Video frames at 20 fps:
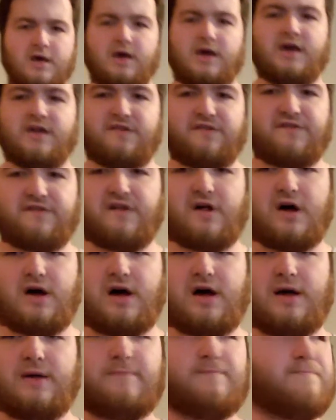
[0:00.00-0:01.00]
It's
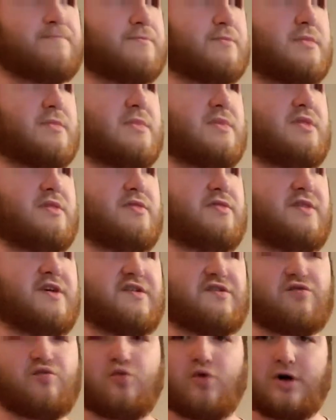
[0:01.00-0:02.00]

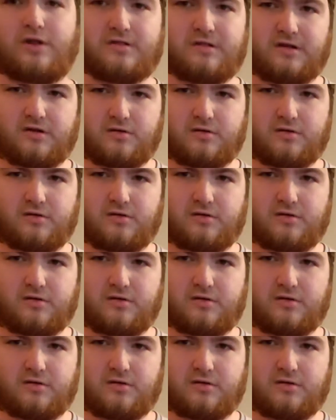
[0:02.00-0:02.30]
this one